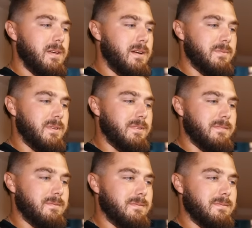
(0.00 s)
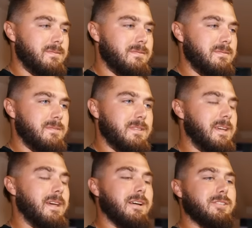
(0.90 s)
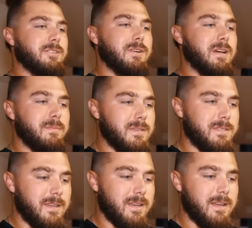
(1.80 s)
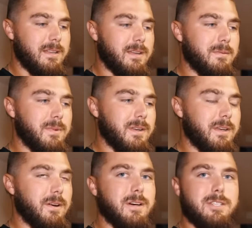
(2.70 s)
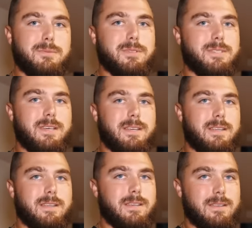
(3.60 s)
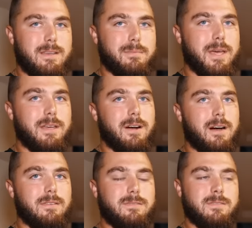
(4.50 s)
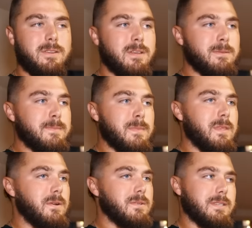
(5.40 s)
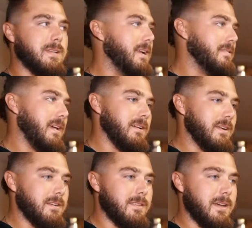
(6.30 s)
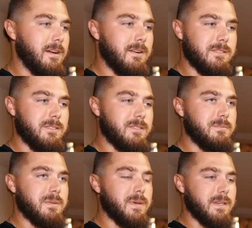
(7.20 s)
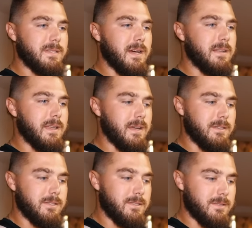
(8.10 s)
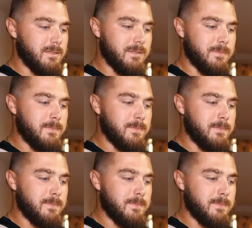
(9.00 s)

I mean, the day I showed up, I said, I'm going to go 100%, and it paid off. There was a lot of talent out there, and just to be picked out of that is just